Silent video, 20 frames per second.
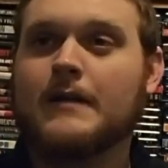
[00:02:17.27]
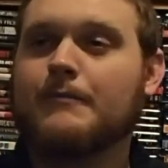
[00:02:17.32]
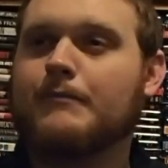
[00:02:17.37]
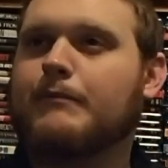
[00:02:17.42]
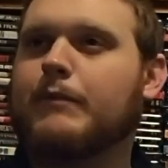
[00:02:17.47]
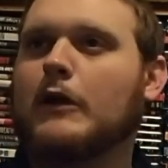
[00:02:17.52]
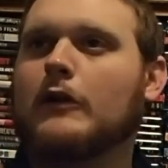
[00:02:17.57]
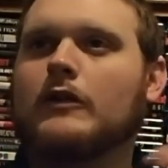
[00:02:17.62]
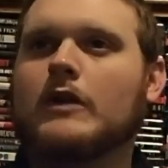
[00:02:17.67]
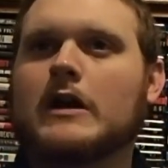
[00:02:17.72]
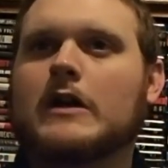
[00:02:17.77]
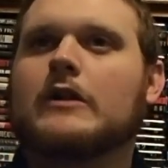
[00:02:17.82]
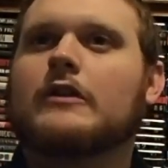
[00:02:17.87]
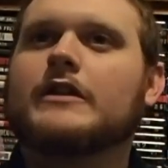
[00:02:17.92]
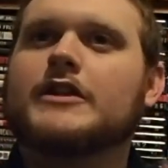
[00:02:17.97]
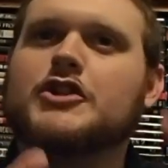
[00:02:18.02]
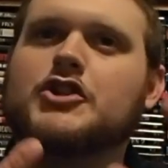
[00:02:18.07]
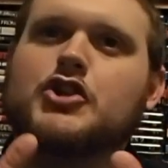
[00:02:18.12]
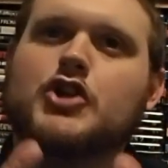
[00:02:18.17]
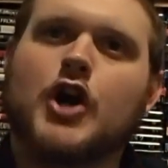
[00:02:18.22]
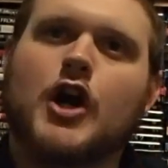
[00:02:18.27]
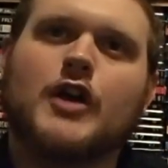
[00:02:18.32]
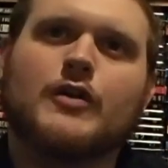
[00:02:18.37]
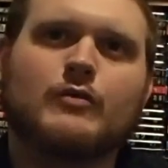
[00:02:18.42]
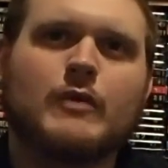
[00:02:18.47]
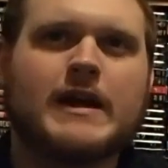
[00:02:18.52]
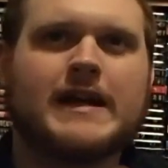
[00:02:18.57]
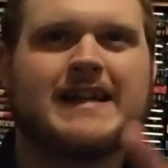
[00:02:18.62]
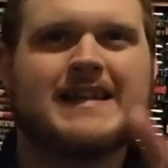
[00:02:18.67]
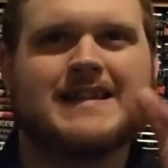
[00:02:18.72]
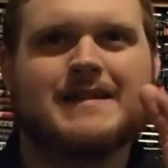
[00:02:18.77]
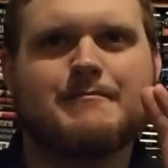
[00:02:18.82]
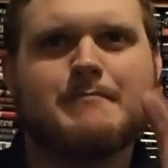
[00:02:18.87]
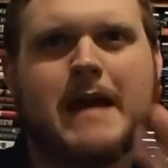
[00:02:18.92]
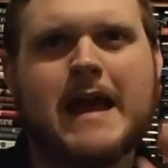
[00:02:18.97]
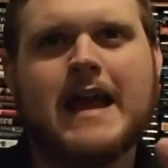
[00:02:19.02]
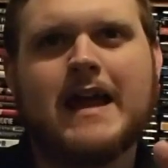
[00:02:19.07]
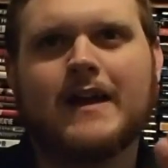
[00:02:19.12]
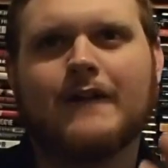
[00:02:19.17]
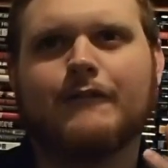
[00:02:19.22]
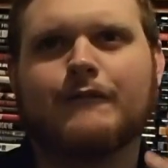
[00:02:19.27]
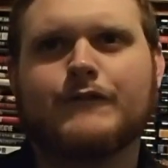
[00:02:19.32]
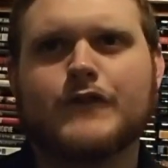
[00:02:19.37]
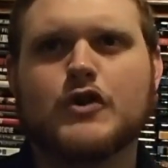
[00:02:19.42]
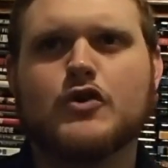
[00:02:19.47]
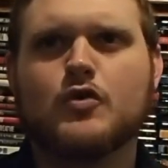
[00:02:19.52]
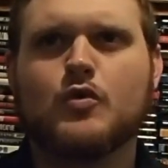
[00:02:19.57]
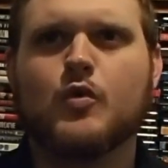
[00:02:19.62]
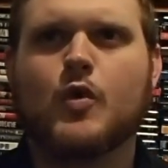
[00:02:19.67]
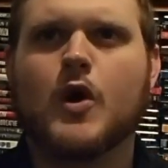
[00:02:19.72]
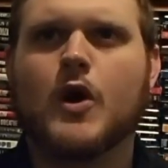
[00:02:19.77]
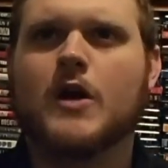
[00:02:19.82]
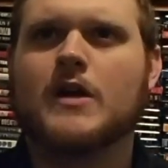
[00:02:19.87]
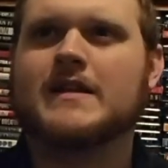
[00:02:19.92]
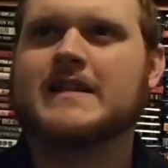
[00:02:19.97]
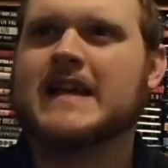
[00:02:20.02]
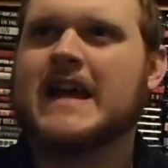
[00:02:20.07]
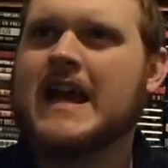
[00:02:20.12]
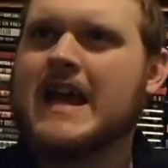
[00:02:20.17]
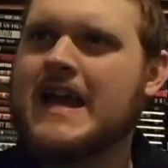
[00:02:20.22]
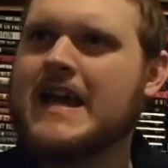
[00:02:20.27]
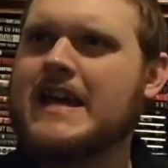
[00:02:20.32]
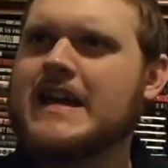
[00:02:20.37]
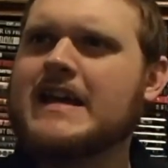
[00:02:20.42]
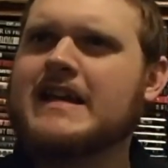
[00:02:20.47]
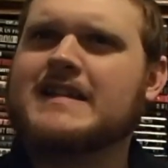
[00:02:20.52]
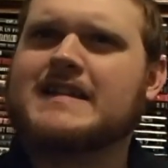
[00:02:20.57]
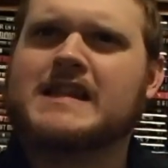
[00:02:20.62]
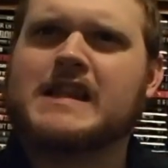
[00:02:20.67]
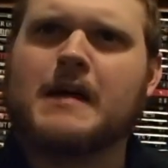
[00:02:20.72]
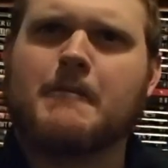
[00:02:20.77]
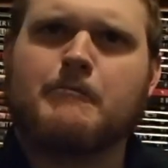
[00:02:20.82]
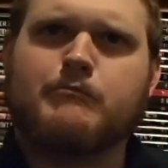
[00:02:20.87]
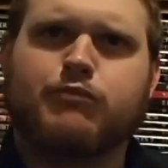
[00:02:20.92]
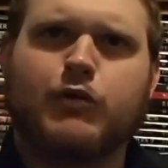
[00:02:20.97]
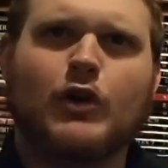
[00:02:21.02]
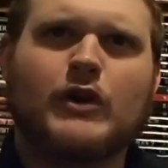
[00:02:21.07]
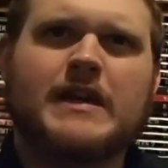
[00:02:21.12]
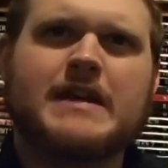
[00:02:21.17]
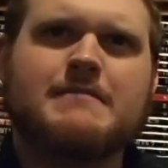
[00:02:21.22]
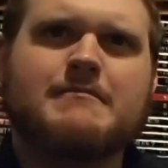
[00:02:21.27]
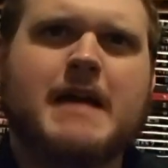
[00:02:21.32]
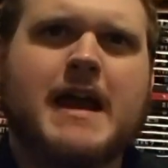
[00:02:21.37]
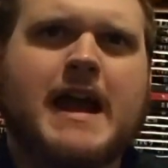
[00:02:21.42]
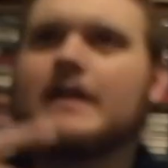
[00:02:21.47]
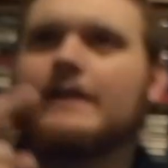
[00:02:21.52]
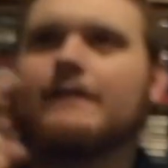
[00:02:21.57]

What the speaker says: But luckily, John Wick is a man of few words. He is the boogeyman.